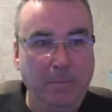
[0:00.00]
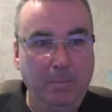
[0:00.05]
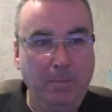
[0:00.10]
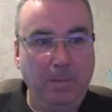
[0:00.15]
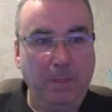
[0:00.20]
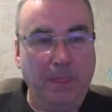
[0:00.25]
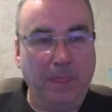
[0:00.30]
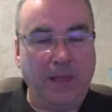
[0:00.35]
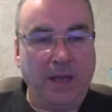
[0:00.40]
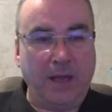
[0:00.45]

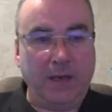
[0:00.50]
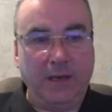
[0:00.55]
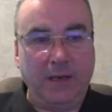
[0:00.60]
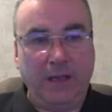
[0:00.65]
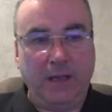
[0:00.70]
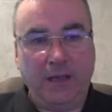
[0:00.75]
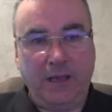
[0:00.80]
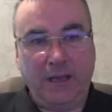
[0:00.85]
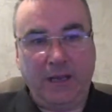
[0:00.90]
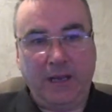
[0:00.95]
And
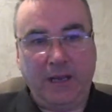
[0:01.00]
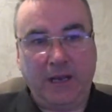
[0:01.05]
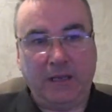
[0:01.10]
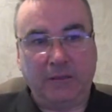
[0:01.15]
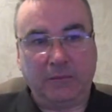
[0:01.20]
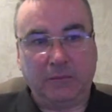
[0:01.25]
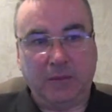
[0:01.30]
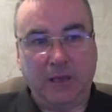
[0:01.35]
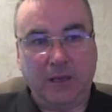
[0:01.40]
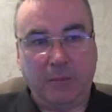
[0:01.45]
I
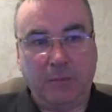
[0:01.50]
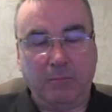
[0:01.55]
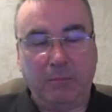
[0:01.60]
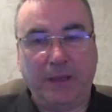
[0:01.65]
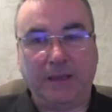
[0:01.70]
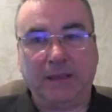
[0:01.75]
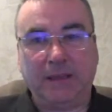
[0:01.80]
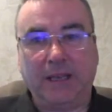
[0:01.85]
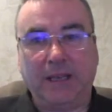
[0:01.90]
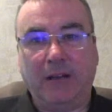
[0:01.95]

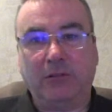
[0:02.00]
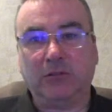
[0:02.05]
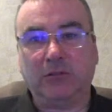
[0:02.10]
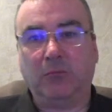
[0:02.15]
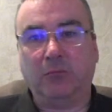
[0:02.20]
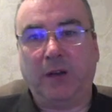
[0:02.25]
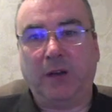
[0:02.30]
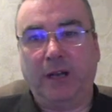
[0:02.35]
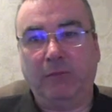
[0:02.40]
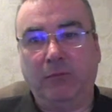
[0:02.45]
bent down to
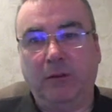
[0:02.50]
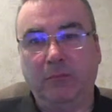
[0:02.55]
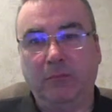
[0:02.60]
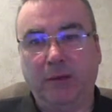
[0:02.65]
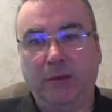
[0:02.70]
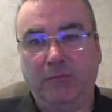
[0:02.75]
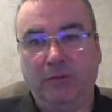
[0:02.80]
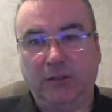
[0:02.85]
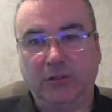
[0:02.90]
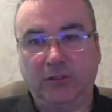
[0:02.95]
wind one of my
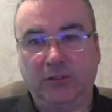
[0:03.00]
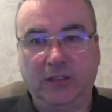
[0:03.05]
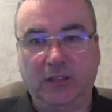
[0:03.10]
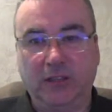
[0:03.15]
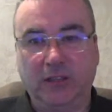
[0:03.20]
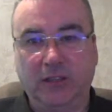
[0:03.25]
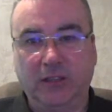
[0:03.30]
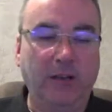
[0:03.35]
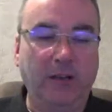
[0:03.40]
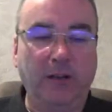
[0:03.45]
rods in,
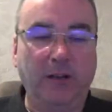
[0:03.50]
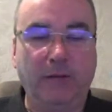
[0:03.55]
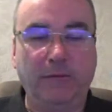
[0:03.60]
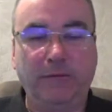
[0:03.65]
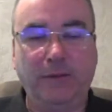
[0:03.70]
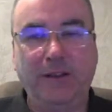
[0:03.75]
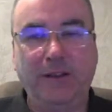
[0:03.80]
and it went off.